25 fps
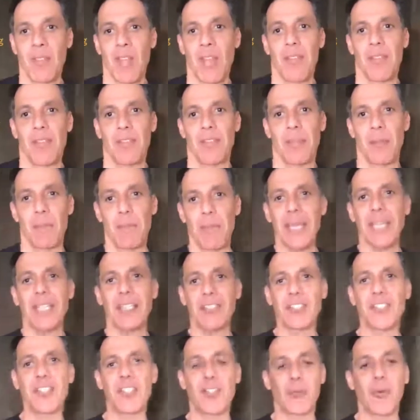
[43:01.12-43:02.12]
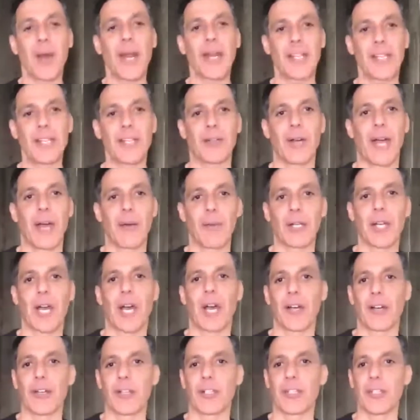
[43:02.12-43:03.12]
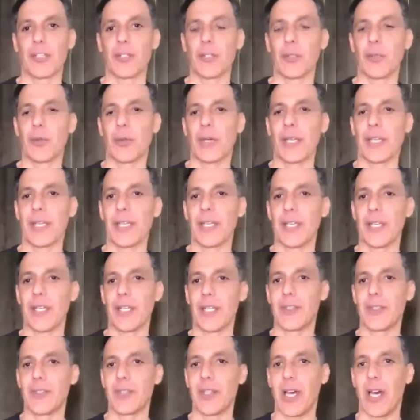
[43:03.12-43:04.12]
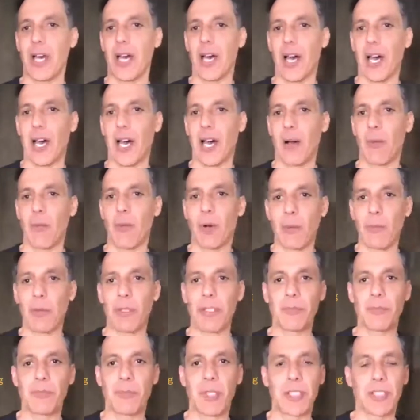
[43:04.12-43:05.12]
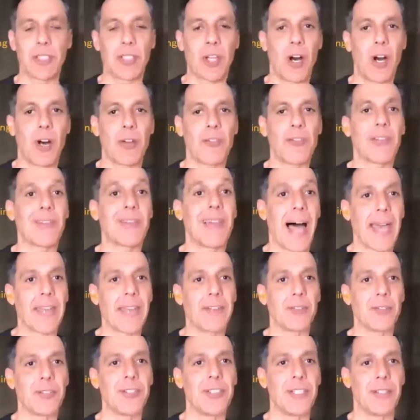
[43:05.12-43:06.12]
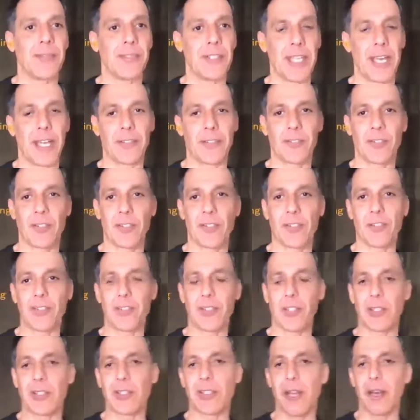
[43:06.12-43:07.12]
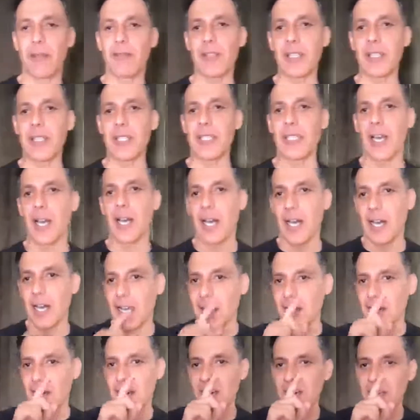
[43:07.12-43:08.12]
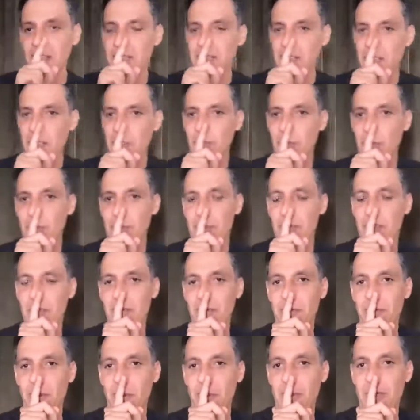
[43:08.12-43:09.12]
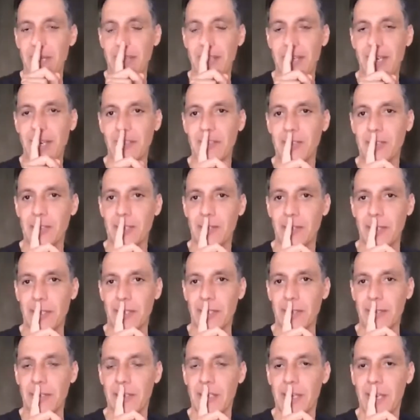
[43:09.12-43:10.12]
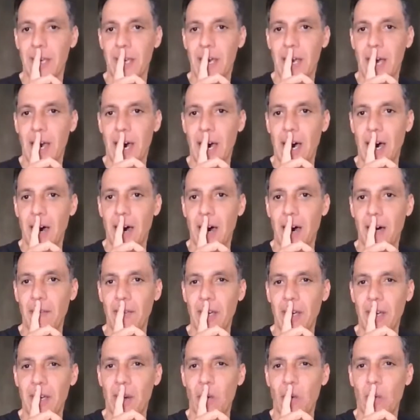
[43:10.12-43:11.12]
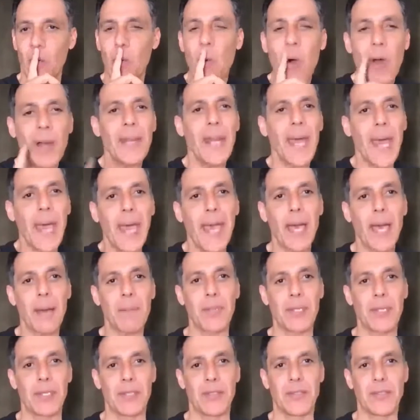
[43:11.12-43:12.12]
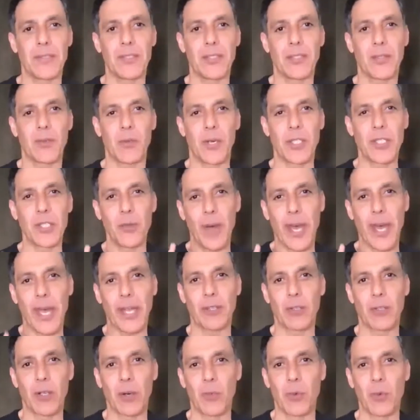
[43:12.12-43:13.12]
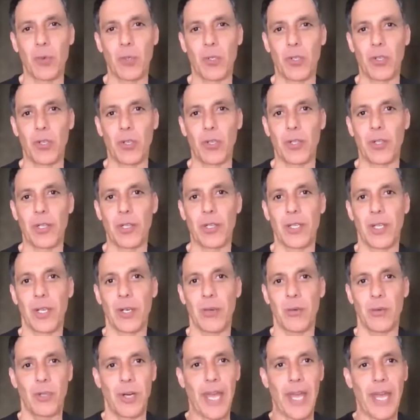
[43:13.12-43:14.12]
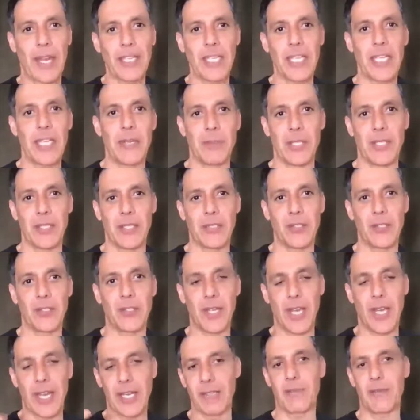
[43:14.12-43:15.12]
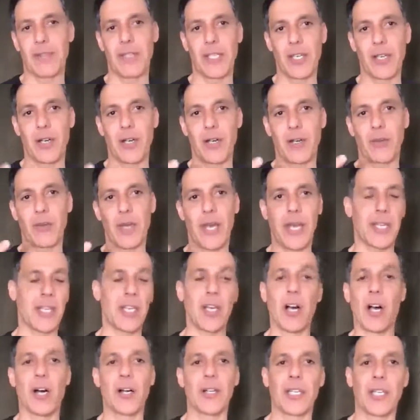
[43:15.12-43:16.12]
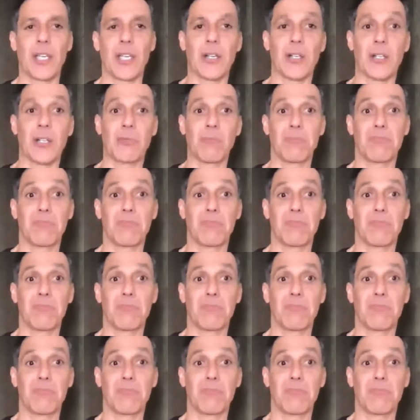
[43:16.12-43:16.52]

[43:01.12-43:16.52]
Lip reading: The biggest threat here, I would argue, is what is called the liar's dividend. So this is a lovely description from Danielle Citrin of what happens when you enter a world where any image, any video, any audio,